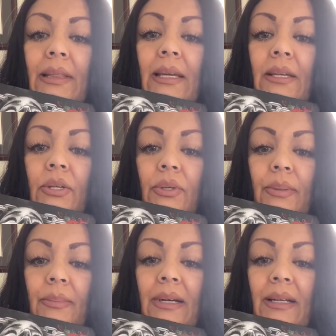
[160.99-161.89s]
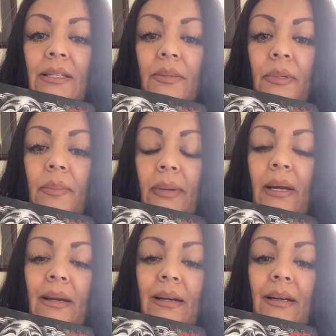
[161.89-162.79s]
Thank you. I'm glad to be
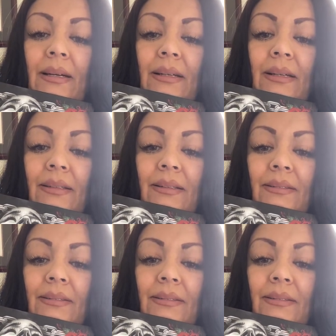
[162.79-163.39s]
back.